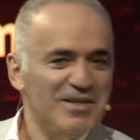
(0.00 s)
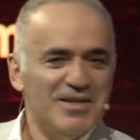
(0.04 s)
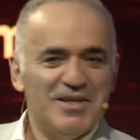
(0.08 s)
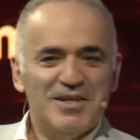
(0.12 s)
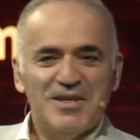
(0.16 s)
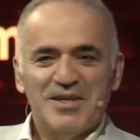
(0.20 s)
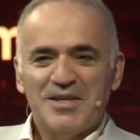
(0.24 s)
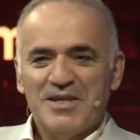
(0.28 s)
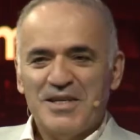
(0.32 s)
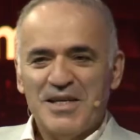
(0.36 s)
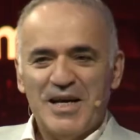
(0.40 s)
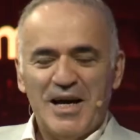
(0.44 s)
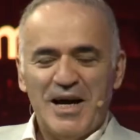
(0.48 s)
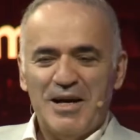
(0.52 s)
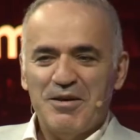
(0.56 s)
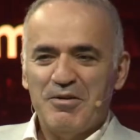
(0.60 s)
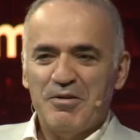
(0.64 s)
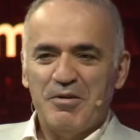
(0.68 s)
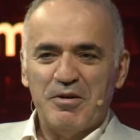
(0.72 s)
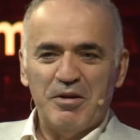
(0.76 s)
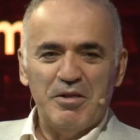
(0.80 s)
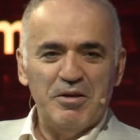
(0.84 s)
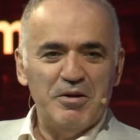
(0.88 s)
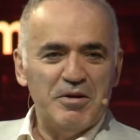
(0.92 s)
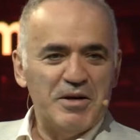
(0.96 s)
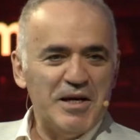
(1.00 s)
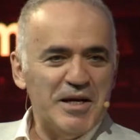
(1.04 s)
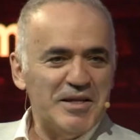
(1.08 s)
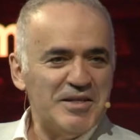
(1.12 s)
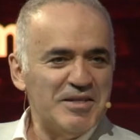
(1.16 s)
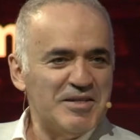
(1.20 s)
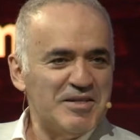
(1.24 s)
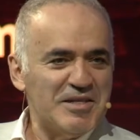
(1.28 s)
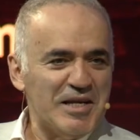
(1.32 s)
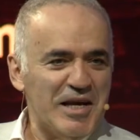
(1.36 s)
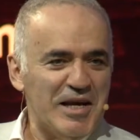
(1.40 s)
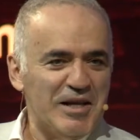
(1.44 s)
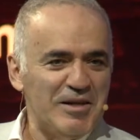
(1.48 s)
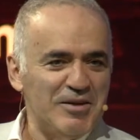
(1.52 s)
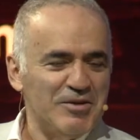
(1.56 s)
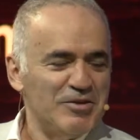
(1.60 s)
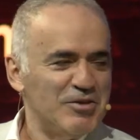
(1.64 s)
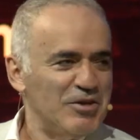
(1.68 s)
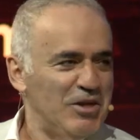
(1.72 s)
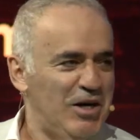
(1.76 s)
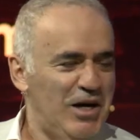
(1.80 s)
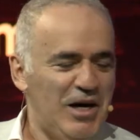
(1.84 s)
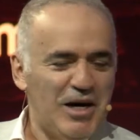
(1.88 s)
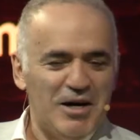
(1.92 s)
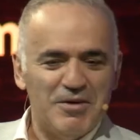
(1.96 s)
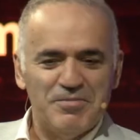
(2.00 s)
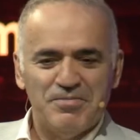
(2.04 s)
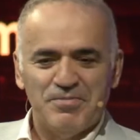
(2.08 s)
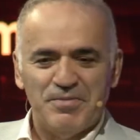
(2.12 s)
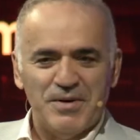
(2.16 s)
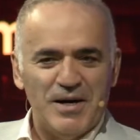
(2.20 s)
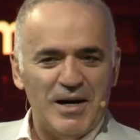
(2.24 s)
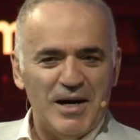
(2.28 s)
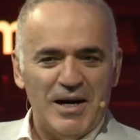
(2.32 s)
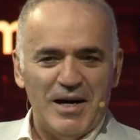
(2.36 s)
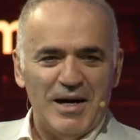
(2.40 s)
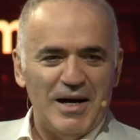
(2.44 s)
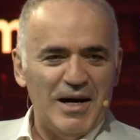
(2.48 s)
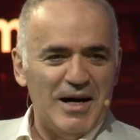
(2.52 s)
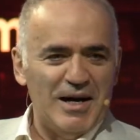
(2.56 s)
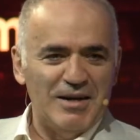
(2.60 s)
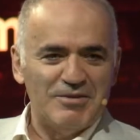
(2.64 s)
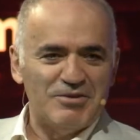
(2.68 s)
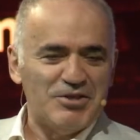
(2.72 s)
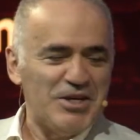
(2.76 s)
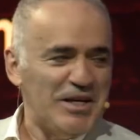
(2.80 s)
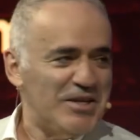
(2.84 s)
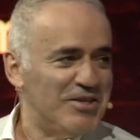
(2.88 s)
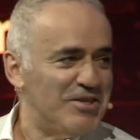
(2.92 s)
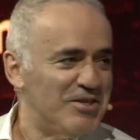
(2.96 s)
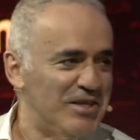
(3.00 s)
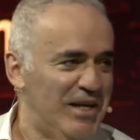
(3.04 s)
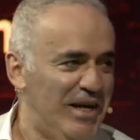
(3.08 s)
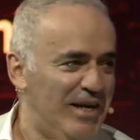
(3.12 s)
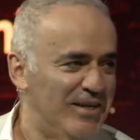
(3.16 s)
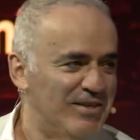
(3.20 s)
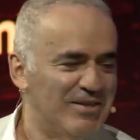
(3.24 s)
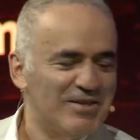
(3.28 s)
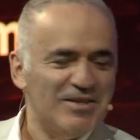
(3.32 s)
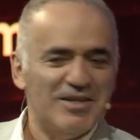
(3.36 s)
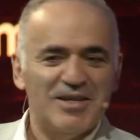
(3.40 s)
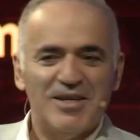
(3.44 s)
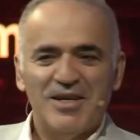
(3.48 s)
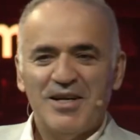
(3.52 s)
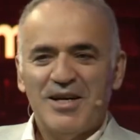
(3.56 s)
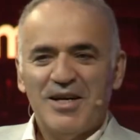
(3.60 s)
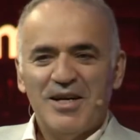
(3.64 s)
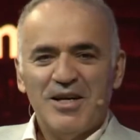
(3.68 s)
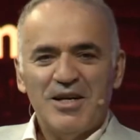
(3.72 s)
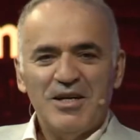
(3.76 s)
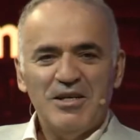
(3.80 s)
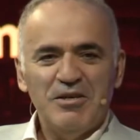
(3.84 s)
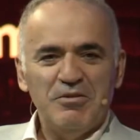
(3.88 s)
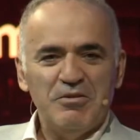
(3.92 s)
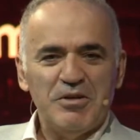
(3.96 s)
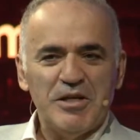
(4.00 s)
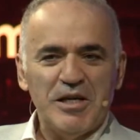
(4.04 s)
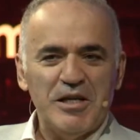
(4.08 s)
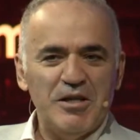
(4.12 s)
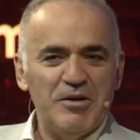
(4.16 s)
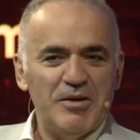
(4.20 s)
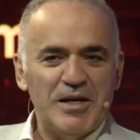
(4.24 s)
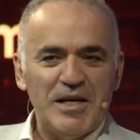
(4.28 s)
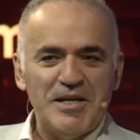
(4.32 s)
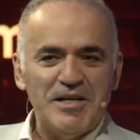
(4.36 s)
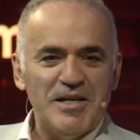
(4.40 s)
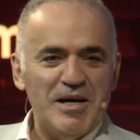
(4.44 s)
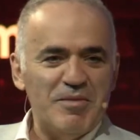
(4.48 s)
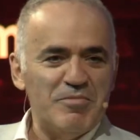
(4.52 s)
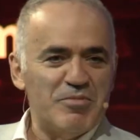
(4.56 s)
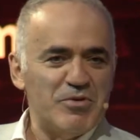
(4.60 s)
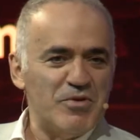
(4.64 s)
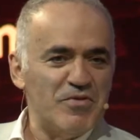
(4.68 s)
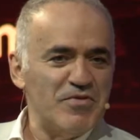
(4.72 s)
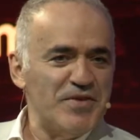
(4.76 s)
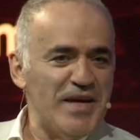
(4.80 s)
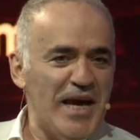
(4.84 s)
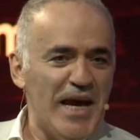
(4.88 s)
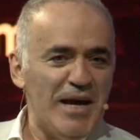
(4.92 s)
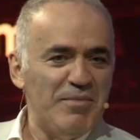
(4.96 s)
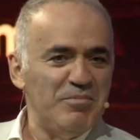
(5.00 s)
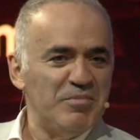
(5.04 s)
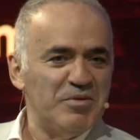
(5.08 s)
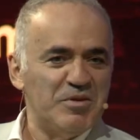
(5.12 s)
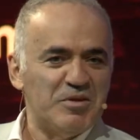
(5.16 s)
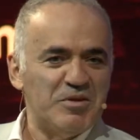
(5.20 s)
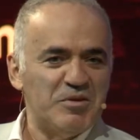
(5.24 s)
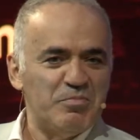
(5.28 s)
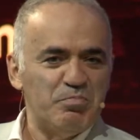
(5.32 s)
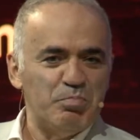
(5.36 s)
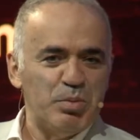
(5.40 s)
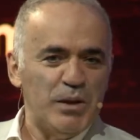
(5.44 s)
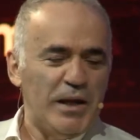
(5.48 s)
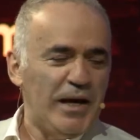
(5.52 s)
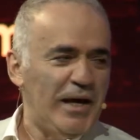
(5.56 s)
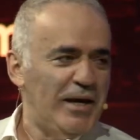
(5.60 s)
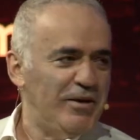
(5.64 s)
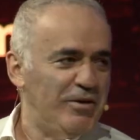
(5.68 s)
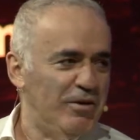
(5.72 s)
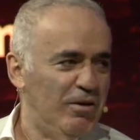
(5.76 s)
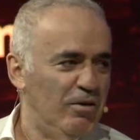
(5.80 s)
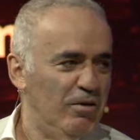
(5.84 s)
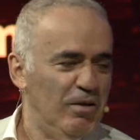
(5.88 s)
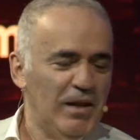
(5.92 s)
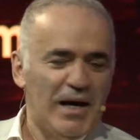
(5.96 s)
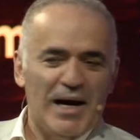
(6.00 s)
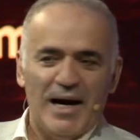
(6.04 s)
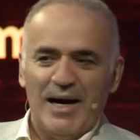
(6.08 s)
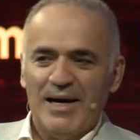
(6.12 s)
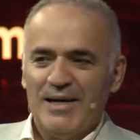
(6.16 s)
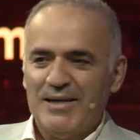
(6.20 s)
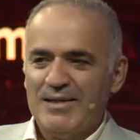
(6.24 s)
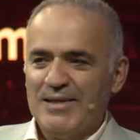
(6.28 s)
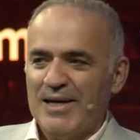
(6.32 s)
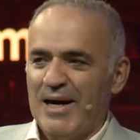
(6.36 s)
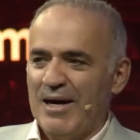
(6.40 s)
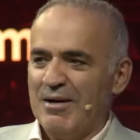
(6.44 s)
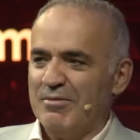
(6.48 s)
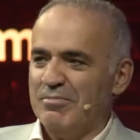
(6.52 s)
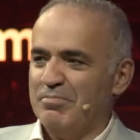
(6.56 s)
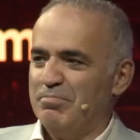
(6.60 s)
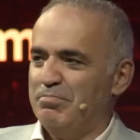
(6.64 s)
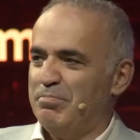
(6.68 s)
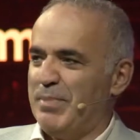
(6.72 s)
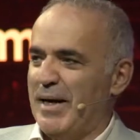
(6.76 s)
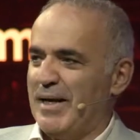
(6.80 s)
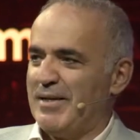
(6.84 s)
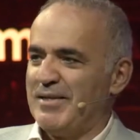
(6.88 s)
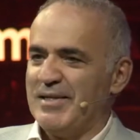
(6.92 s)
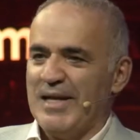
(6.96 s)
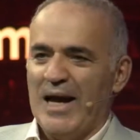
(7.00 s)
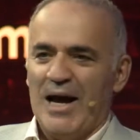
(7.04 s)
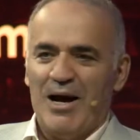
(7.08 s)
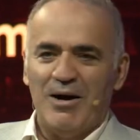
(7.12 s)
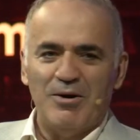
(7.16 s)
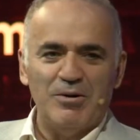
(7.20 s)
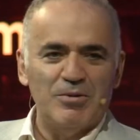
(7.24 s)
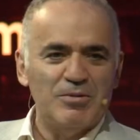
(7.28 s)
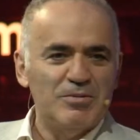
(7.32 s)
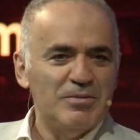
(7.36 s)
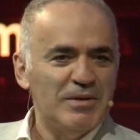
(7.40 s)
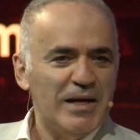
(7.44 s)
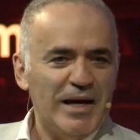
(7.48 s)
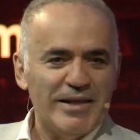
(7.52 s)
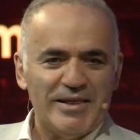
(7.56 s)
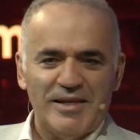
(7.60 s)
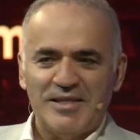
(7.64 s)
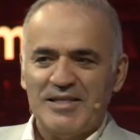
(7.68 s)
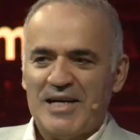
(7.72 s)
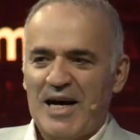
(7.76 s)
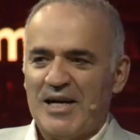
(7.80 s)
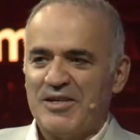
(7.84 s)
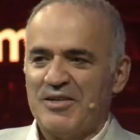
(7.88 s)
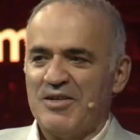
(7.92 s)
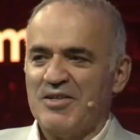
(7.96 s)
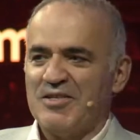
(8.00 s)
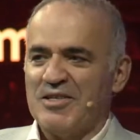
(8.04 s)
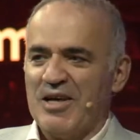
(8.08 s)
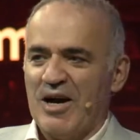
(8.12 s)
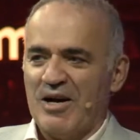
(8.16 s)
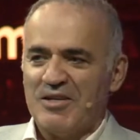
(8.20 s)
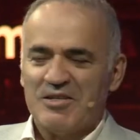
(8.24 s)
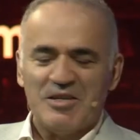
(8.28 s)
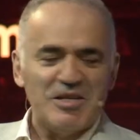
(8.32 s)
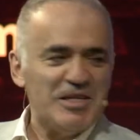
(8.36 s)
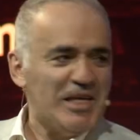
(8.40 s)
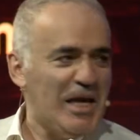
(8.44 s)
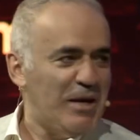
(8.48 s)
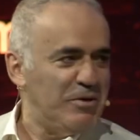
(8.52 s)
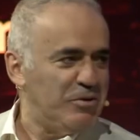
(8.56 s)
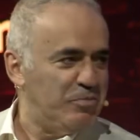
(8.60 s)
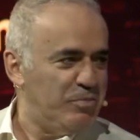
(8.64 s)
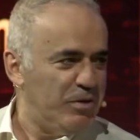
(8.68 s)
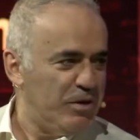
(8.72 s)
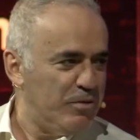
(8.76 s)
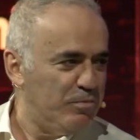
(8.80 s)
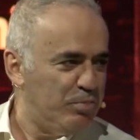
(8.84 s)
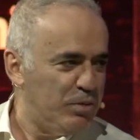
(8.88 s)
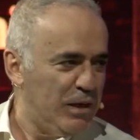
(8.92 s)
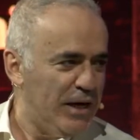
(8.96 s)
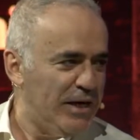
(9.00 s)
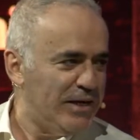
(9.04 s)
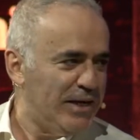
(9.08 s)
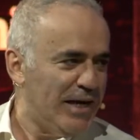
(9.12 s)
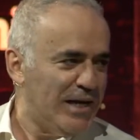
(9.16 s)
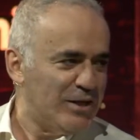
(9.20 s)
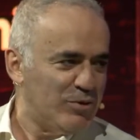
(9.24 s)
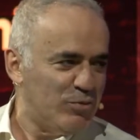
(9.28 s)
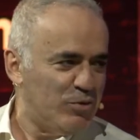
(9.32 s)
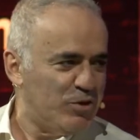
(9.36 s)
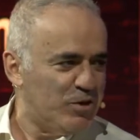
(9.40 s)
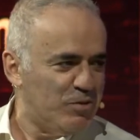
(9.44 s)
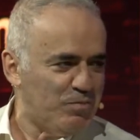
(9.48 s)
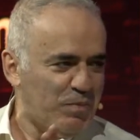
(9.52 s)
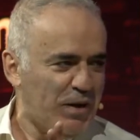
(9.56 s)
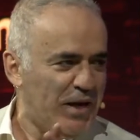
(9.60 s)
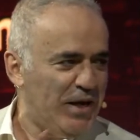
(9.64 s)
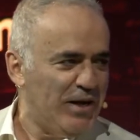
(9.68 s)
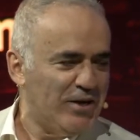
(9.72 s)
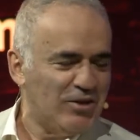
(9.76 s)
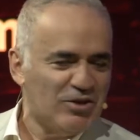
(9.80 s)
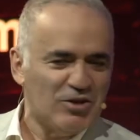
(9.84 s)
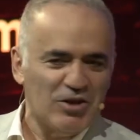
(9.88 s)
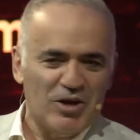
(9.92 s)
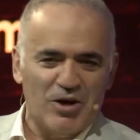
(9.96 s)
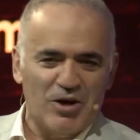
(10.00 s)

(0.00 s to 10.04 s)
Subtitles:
Yeah, you can look at the sales of chess sets. You can look at number of games played online. I bet now at least 100,000 games being played as we speak, so